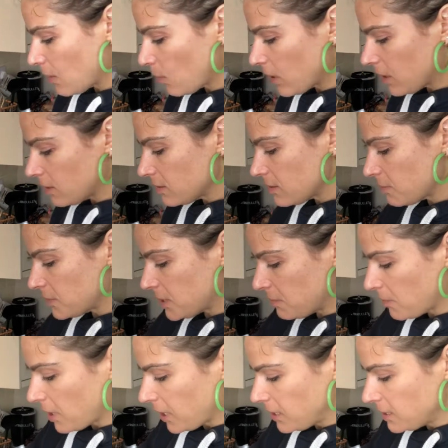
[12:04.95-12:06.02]
Well, somebody
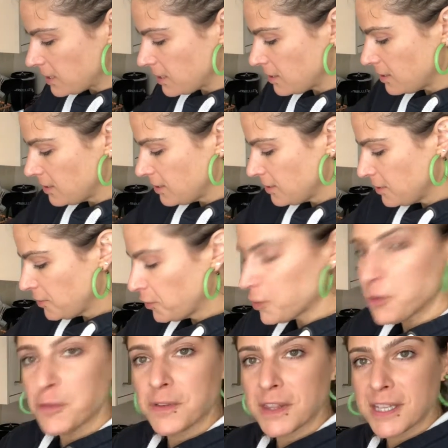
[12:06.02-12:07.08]
might
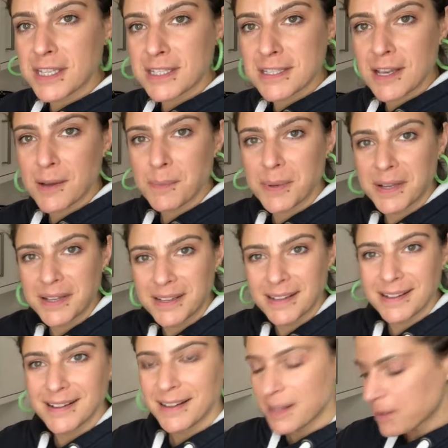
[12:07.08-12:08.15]
hoover this up,
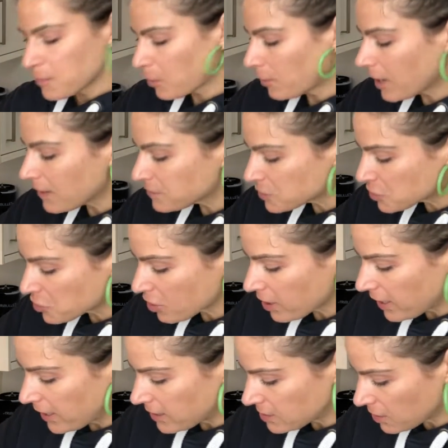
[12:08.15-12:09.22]
but we have to try
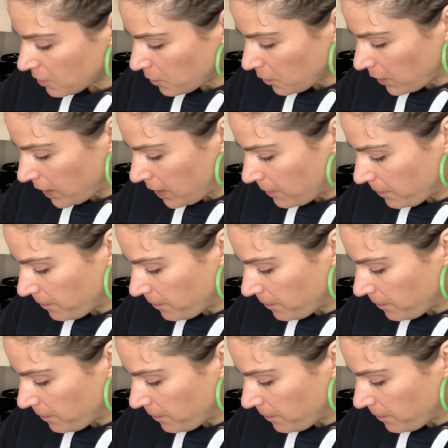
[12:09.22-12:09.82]
it, don't we?